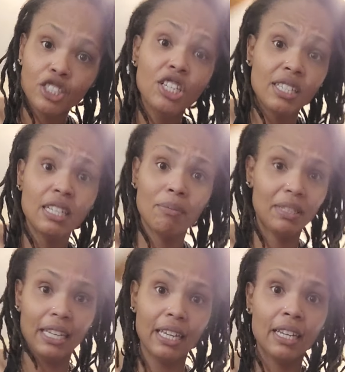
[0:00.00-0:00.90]
To
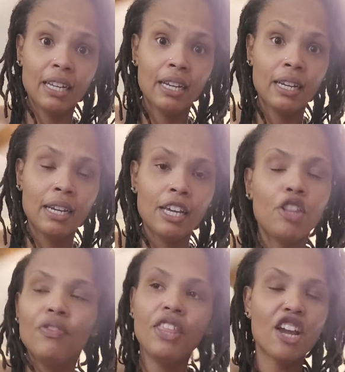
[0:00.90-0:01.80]
something.
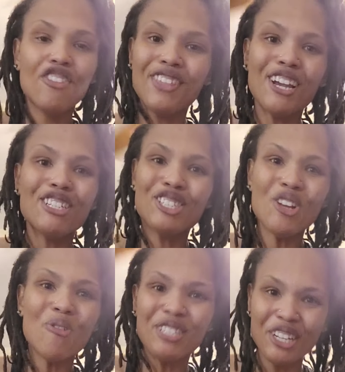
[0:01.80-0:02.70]
There, there's
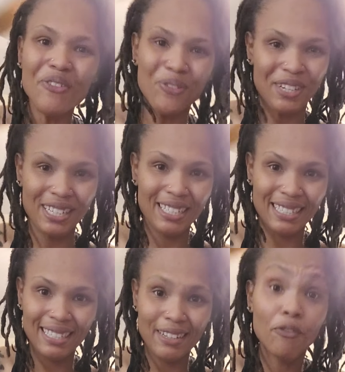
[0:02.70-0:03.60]
no
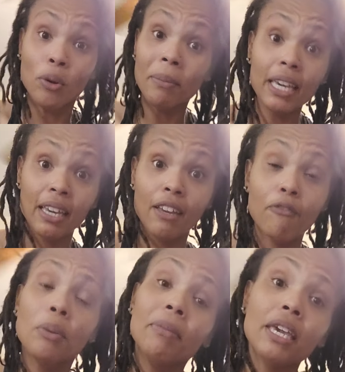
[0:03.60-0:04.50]
difference for me,
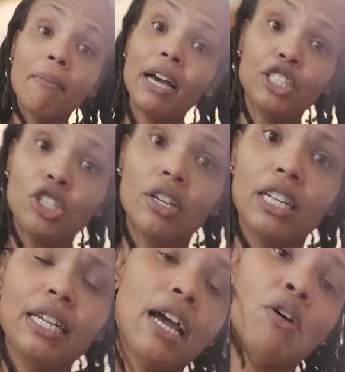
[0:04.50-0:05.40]
for me in my
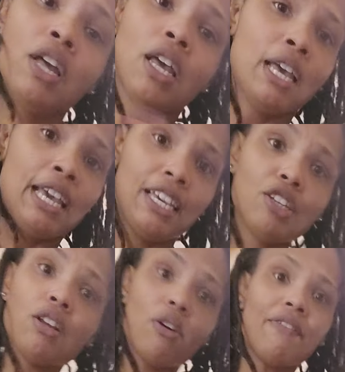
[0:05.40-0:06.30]
journey. Now,
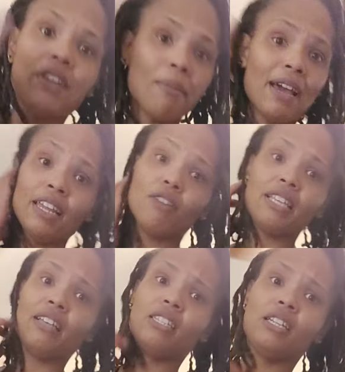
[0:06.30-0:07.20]
you know, if anybody else
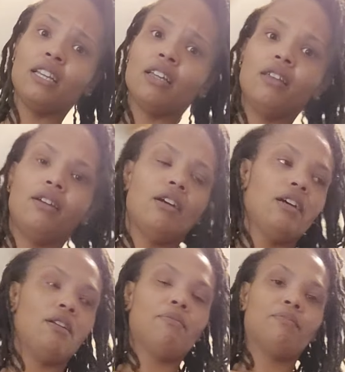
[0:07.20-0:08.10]
has any other,
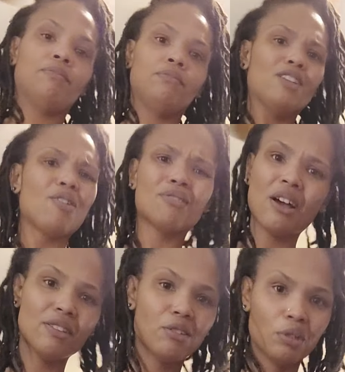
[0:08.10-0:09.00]
um, you know,
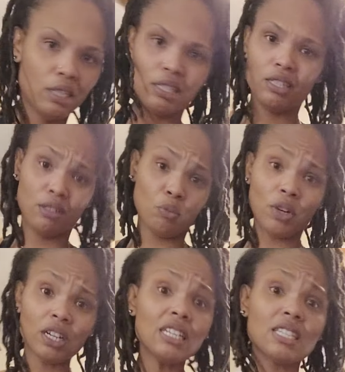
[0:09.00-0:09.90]
thoughts on this and
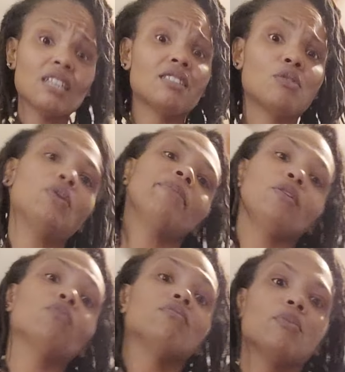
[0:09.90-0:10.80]
want to discuss them with
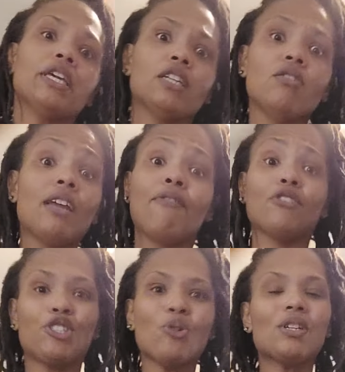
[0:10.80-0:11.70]
me, we can do that
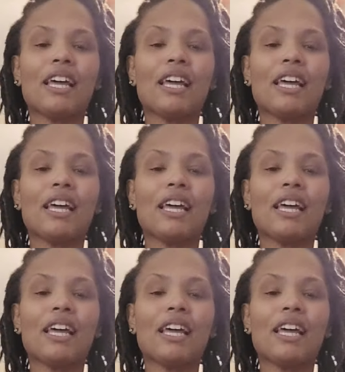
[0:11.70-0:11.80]
for sure.